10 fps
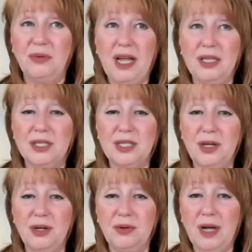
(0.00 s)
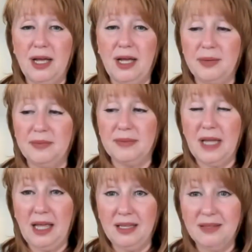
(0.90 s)
right? So, um,
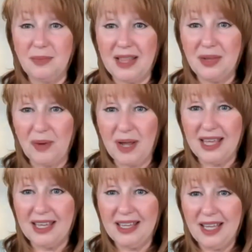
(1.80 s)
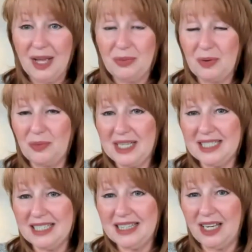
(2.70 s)
and by the way, when we
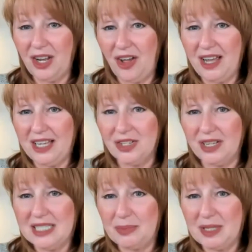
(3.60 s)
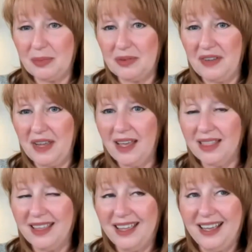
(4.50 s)
did the launch on September 5th,
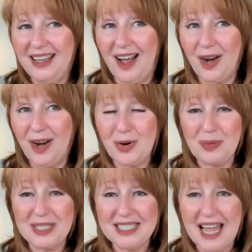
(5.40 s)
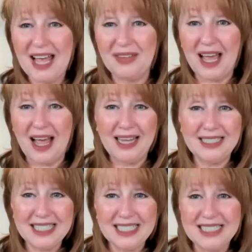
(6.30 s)
our corporate staff, the
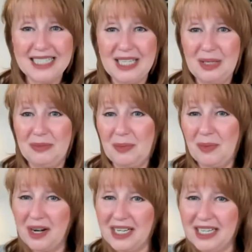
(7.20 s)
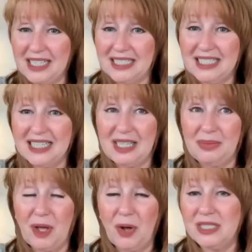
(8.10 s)
IT team, the marketing
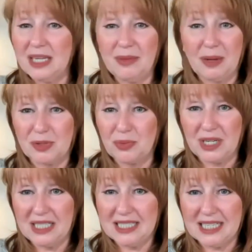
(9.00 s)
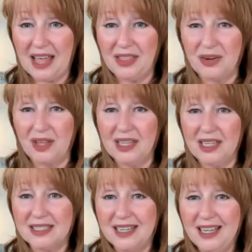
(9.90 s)
team, the whole team that was working together on
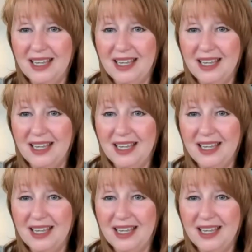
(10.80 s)
this,